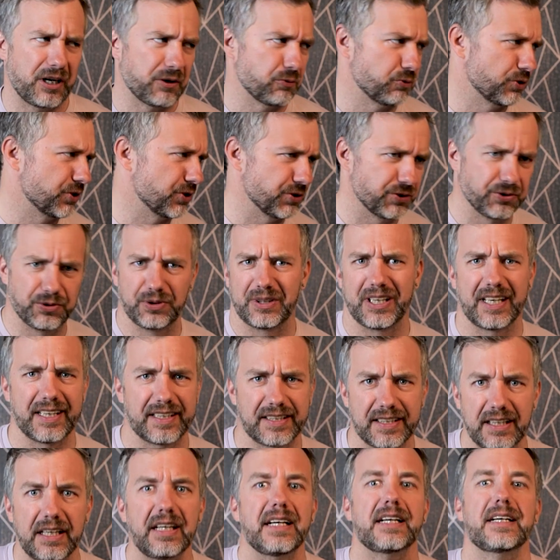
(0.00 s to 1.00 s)
why would you do
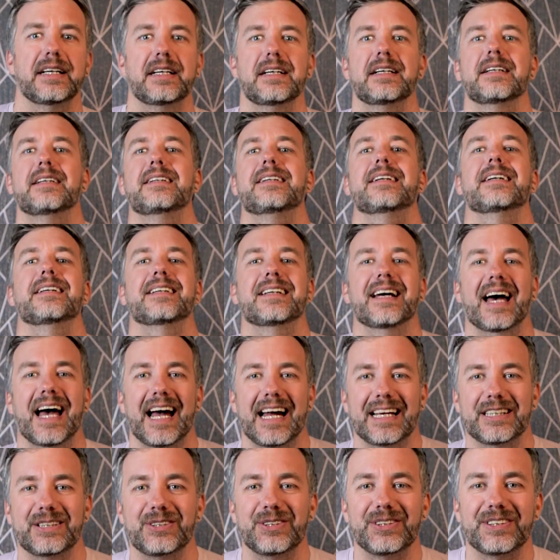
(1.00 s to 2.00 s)
that? Then
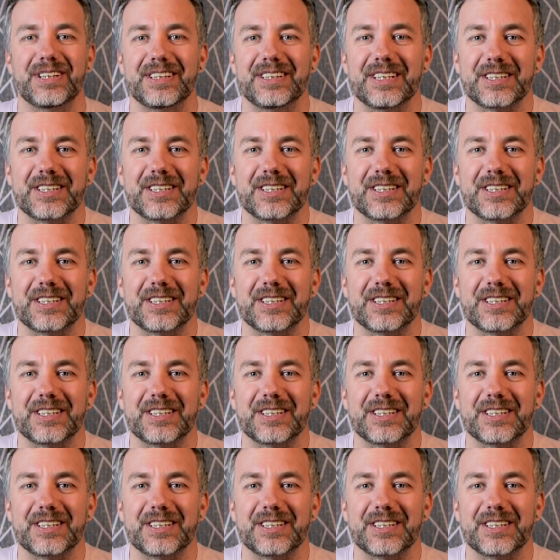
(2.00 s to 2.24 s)
head to the